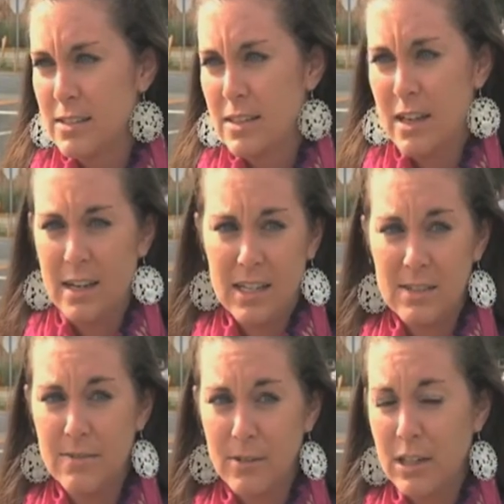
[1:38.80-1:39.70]
and
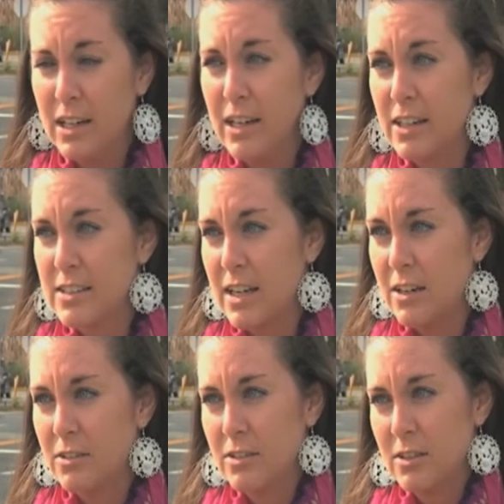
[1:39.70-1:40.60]
it's free here,
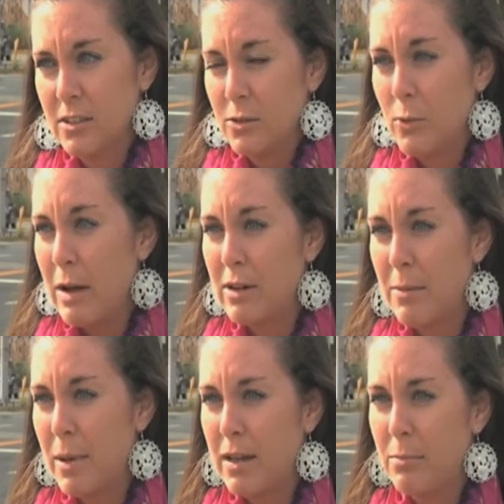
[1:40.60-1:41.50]
so why would
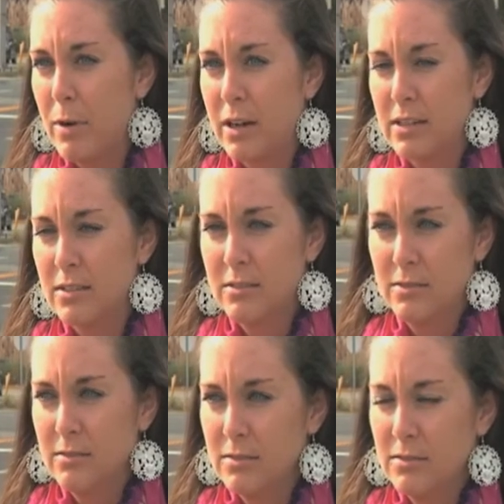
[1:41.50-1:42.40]
I pay to park
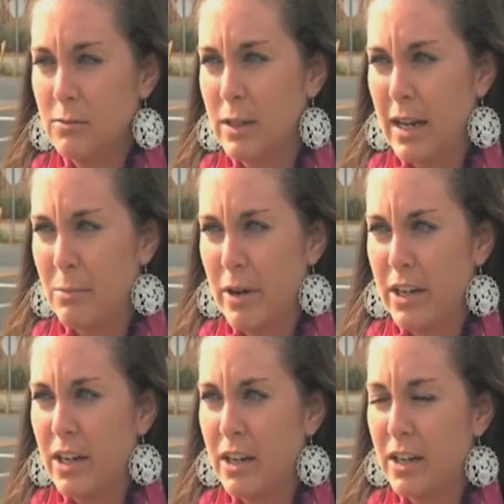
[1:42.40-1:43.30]
when I can
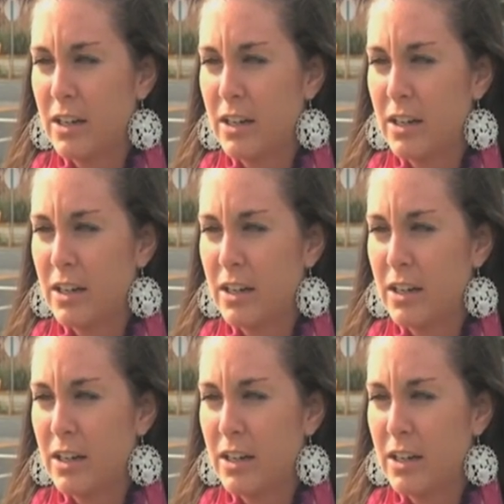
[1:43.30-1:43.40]
park here?